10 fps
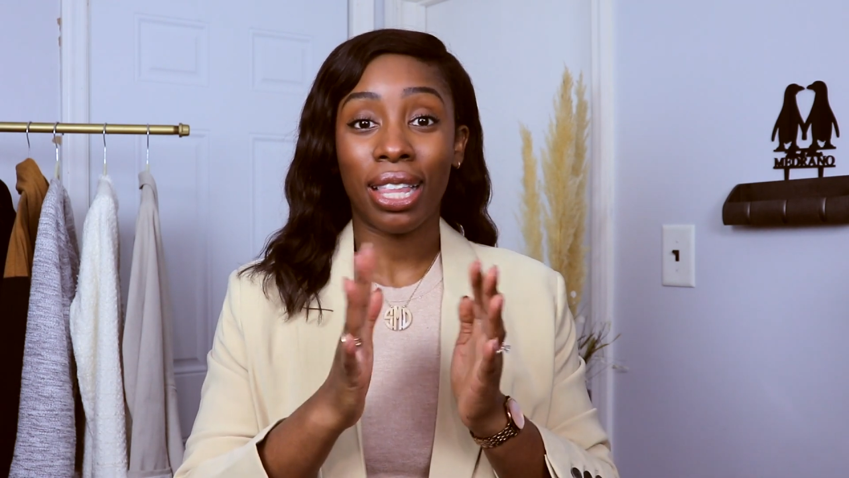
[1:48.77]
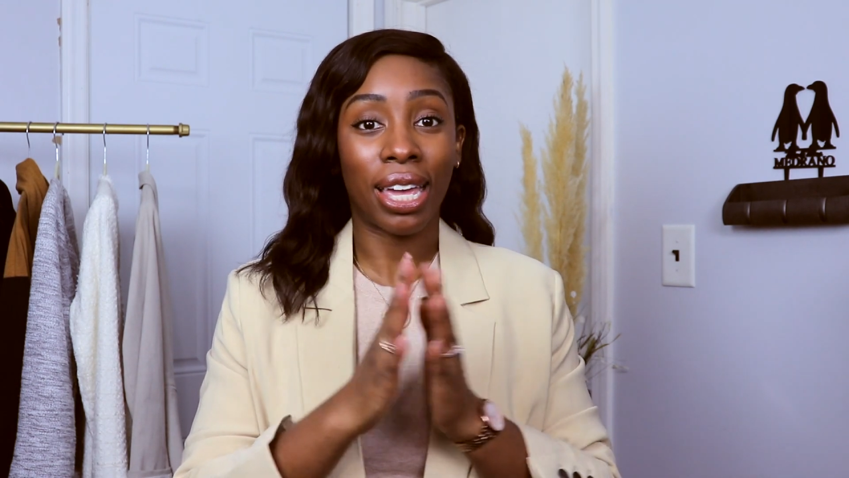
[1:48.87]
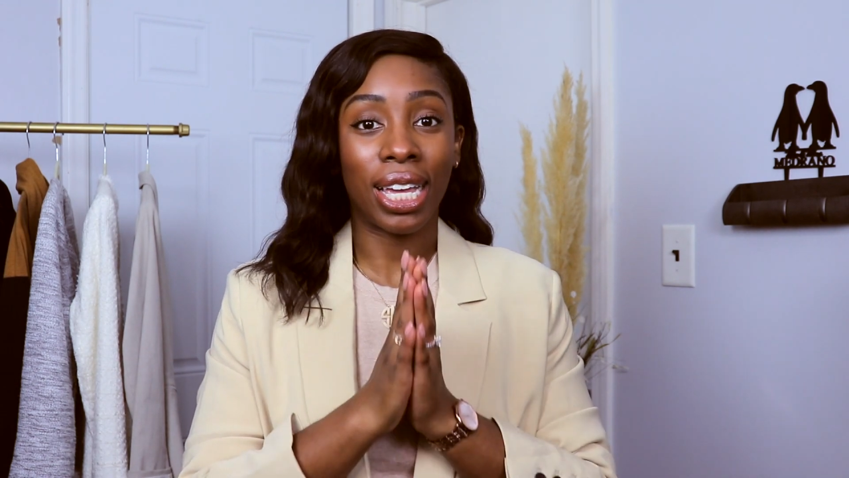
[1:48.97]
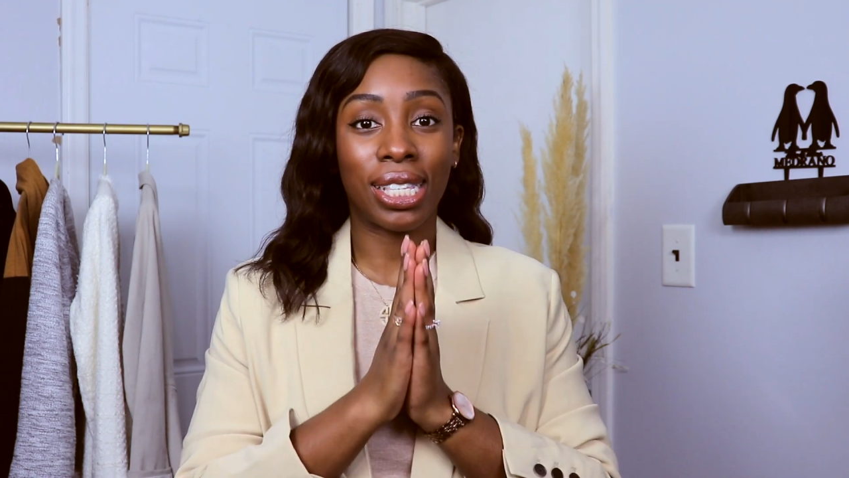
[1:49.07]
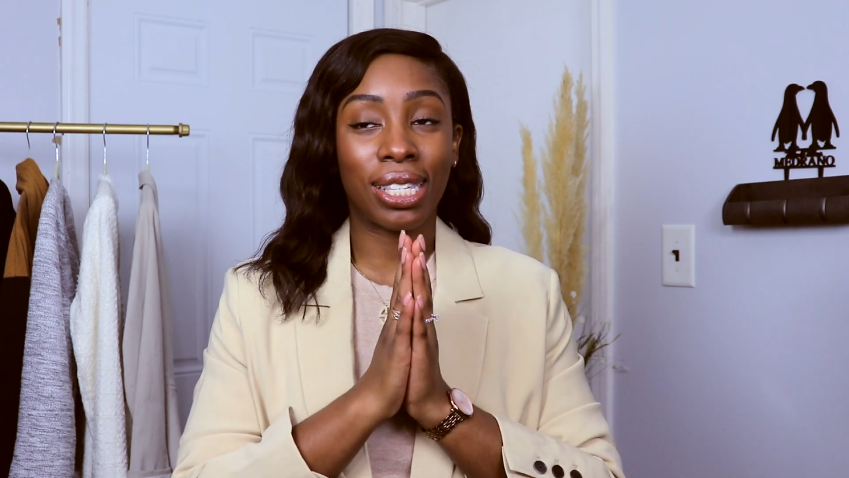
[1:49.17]

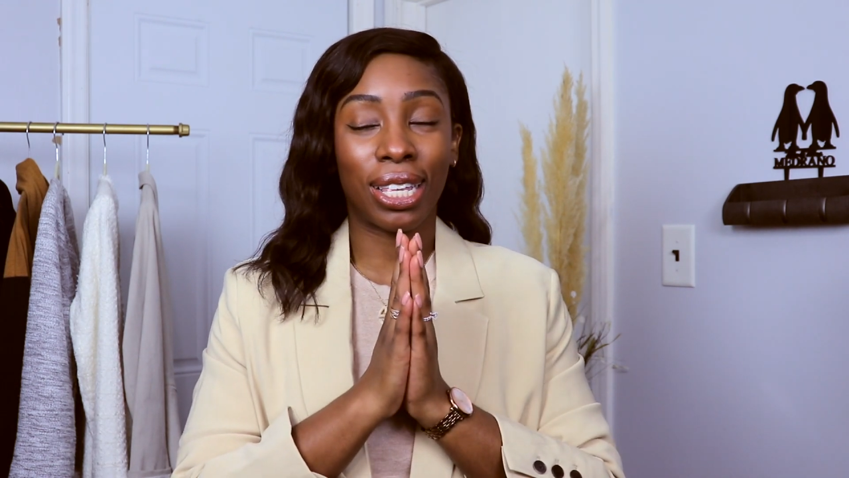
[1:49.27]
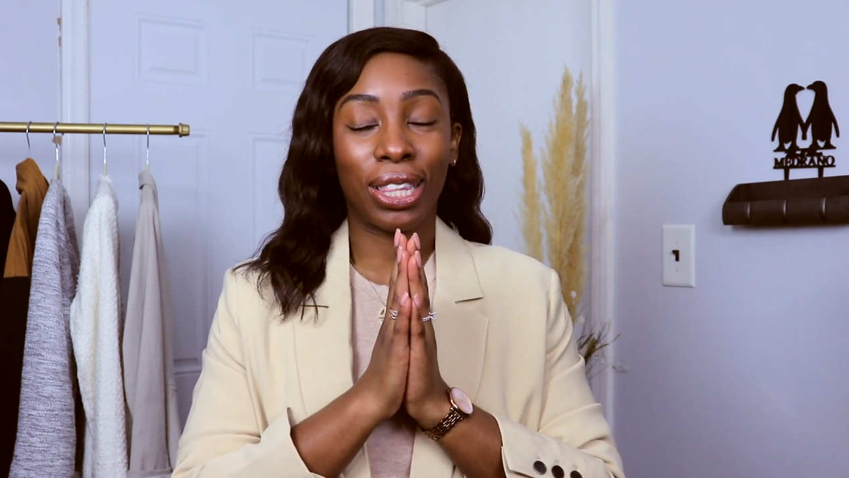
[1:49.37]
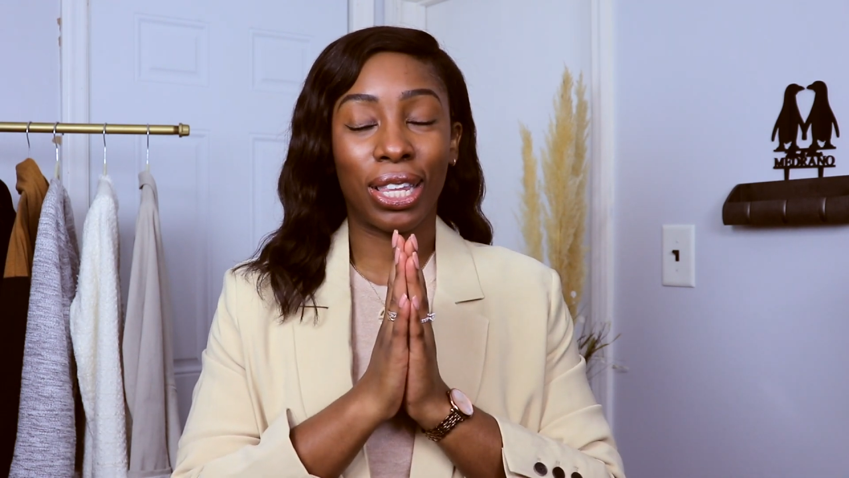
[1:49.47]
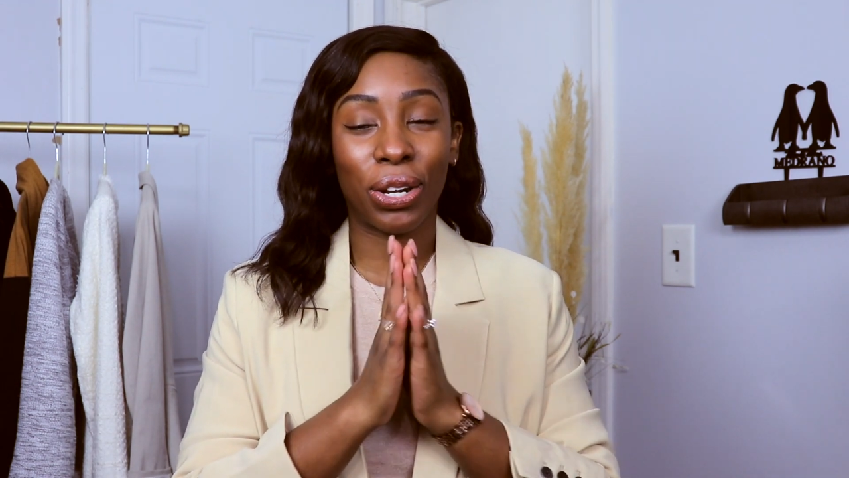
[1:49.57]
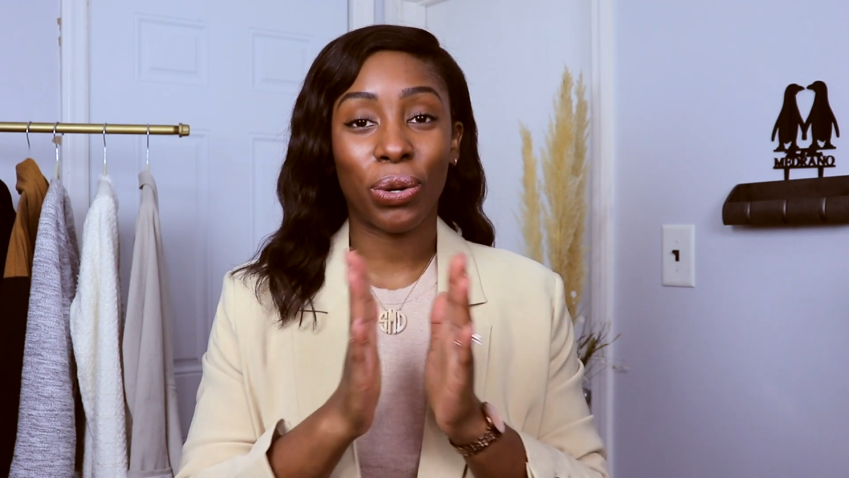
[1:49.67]
like, it's
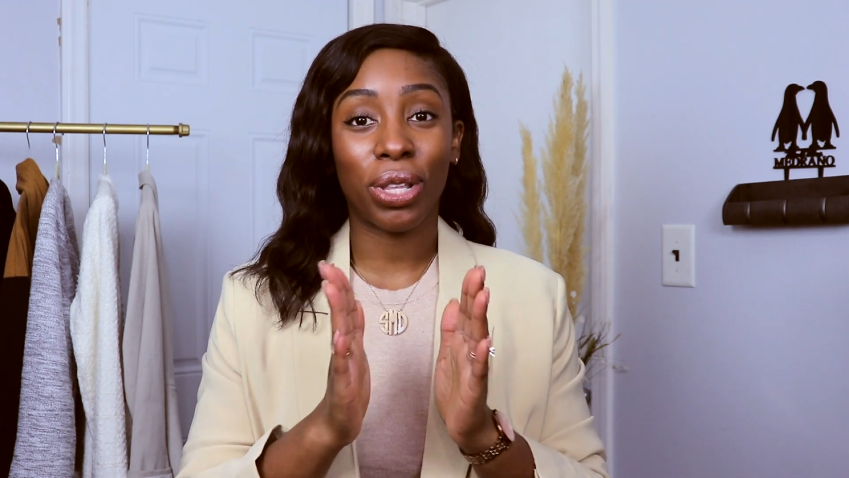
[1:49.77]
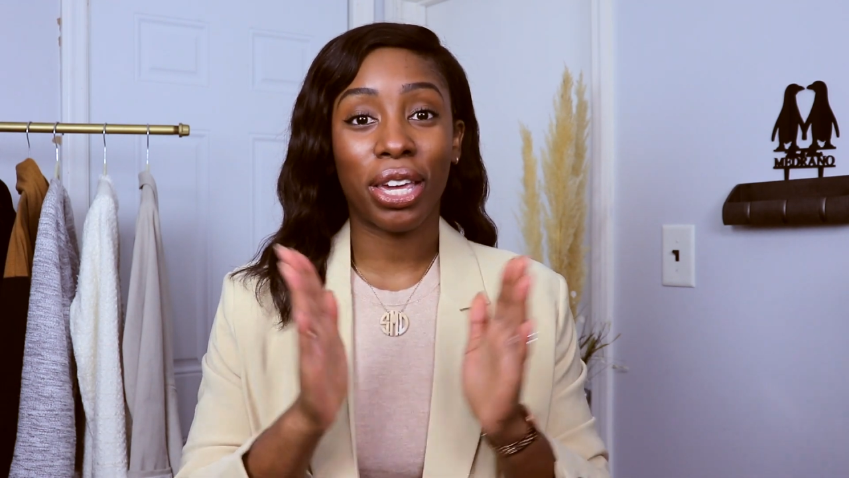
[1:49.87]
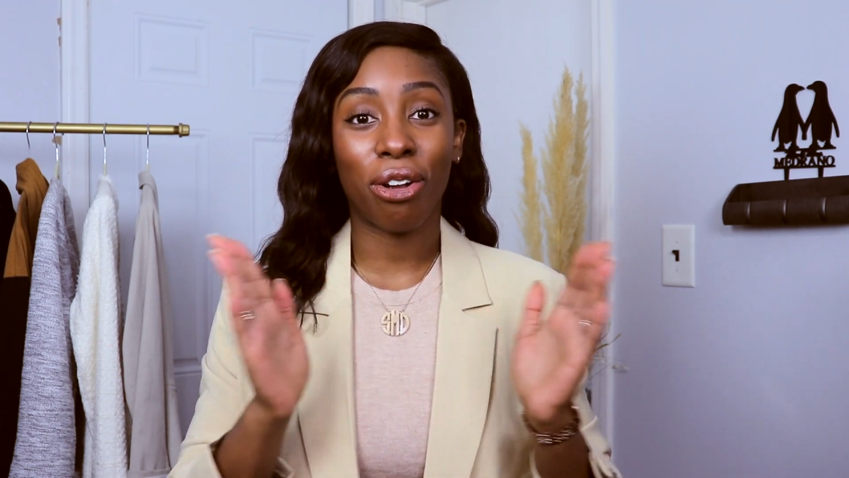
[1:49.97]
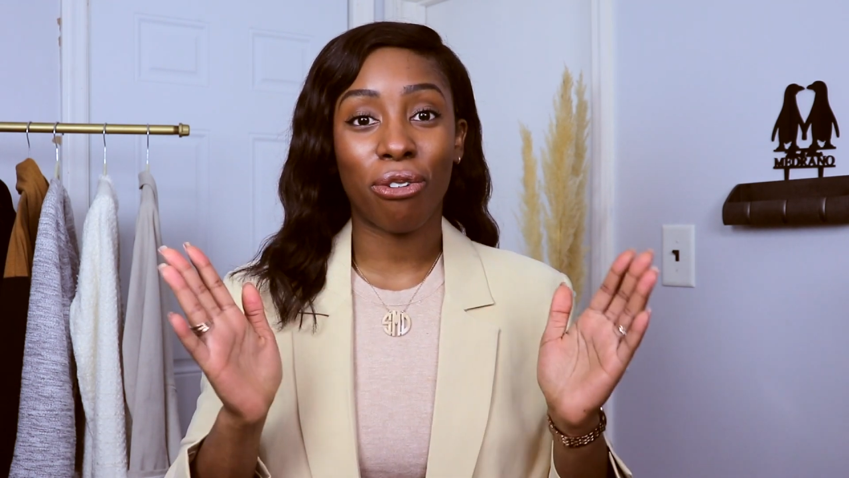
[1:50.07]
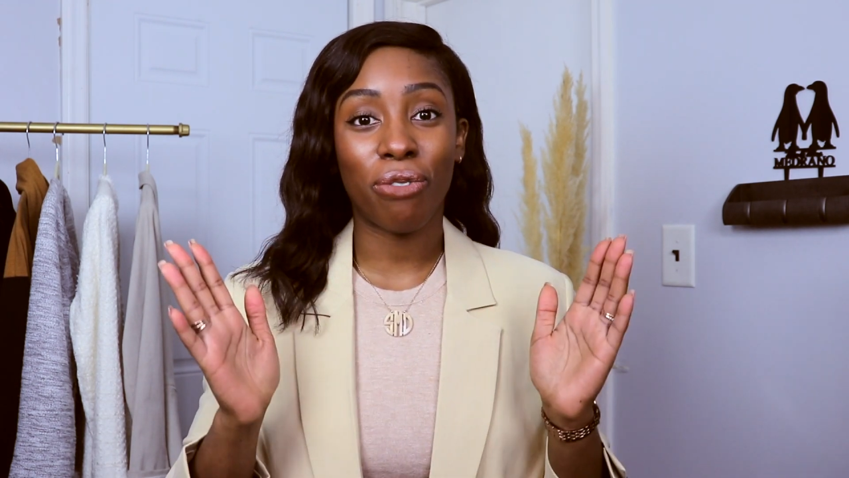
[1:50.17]
literally
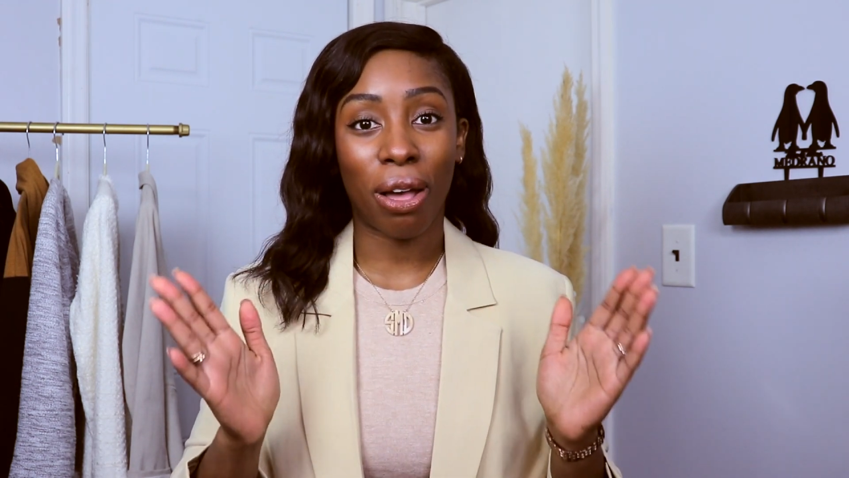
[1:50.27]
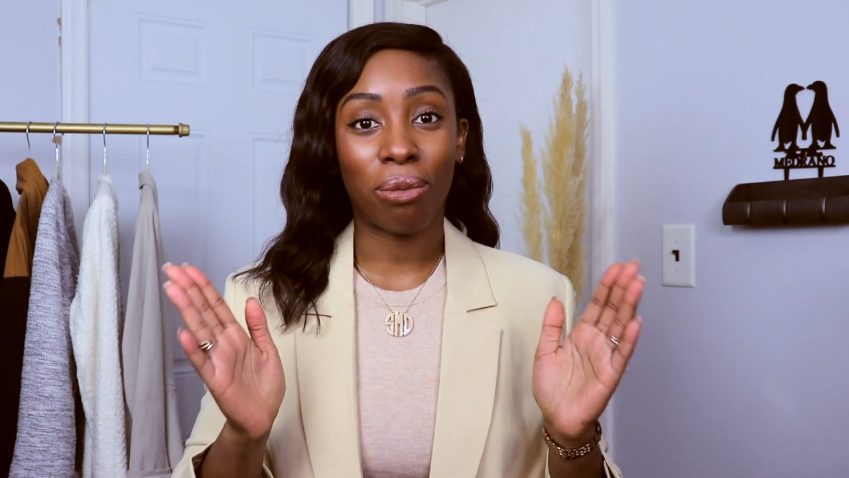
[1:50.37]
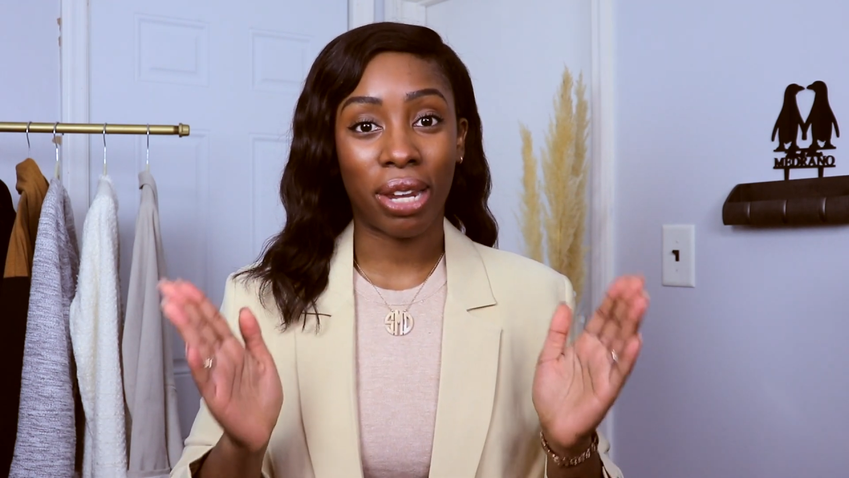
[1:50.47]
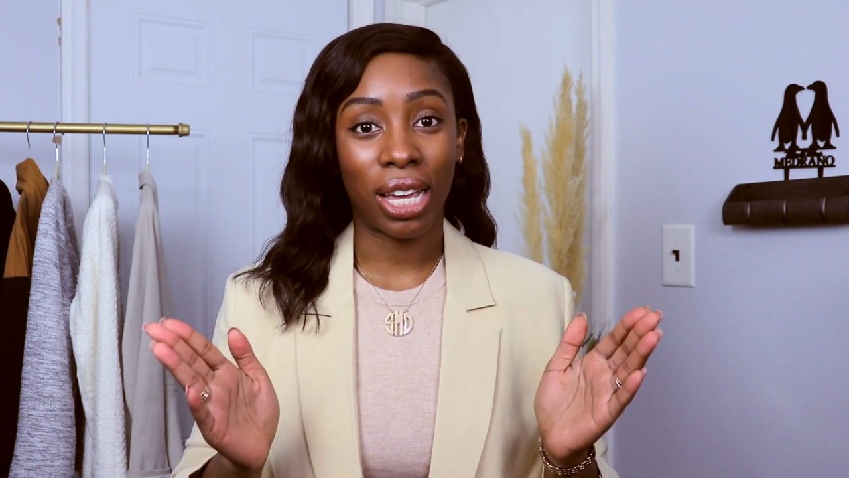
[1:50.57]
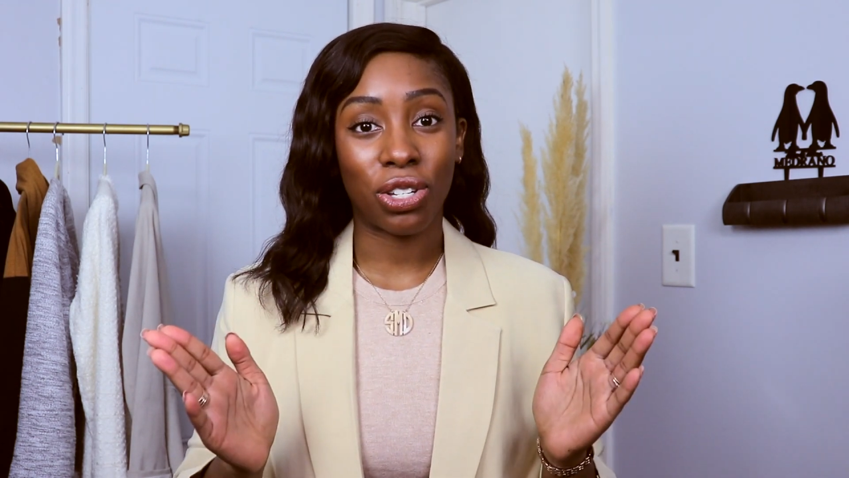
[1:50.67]
your
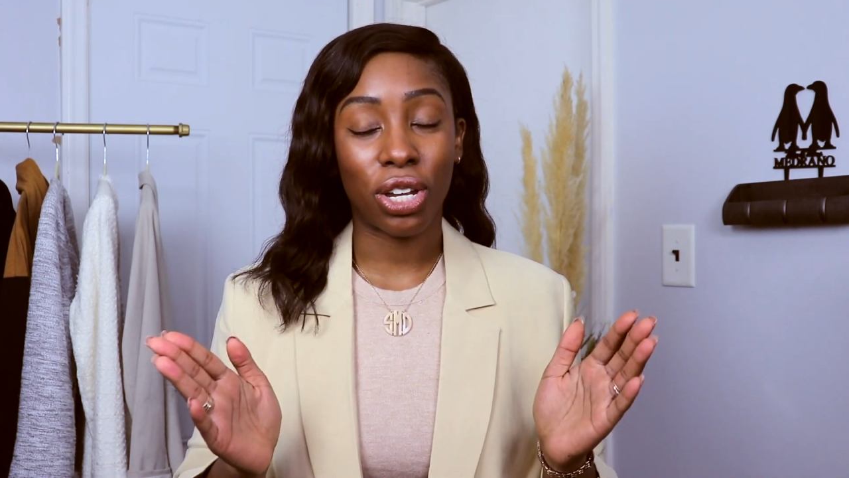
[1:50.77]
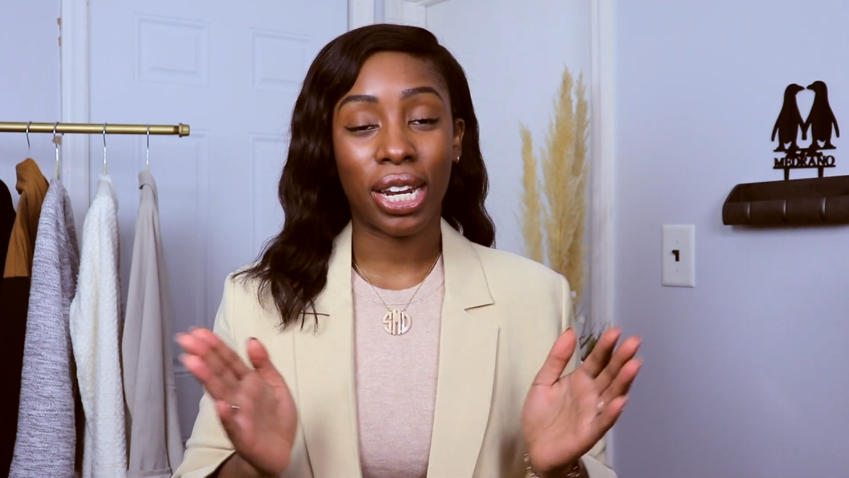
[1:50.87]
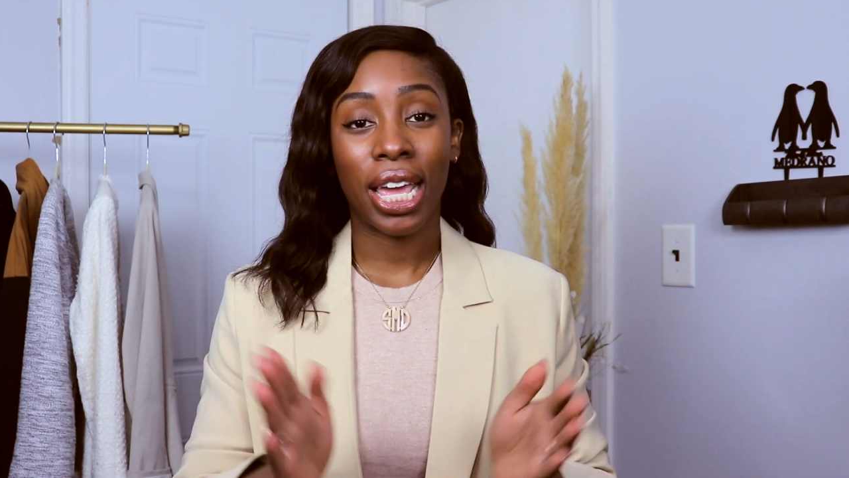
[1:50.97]
foundation.